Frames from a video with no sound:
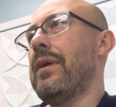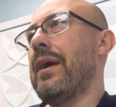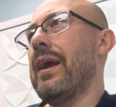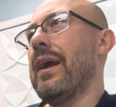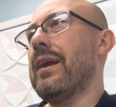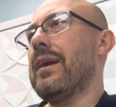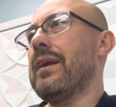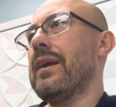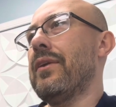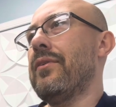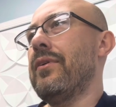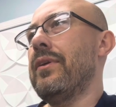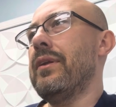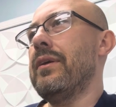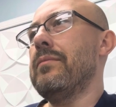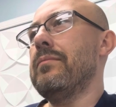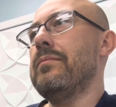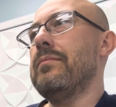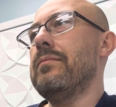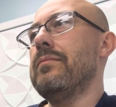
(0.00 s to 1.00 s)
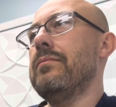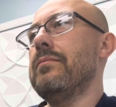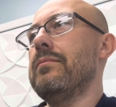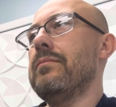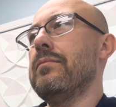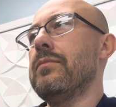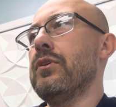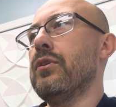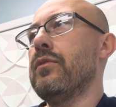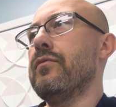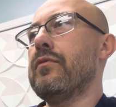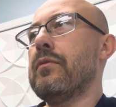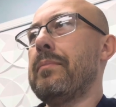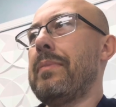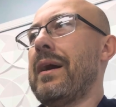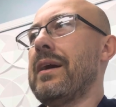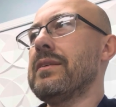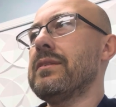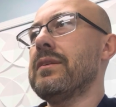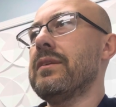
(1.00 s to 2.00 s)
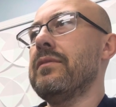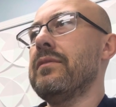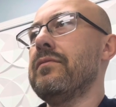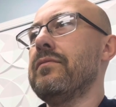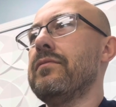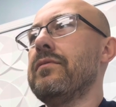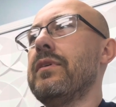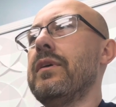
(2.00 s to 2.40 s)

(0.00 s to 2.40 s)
acronym, for positive.